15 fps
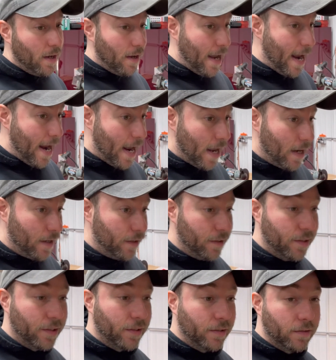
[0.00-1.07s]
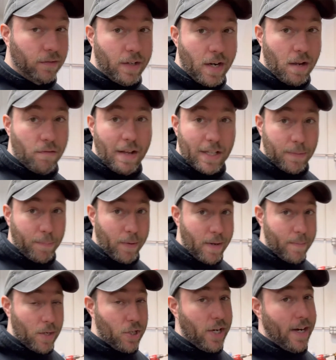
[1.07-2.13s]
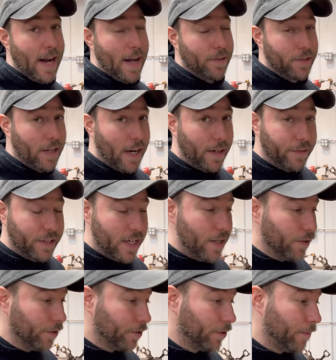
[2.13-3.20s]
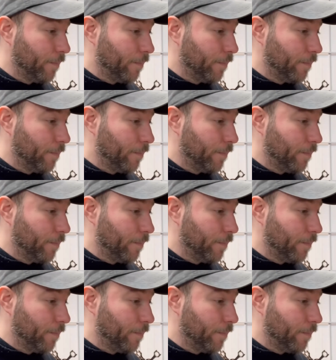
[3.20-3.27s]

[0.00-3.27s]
and you know, that's pretty much it outside of seals.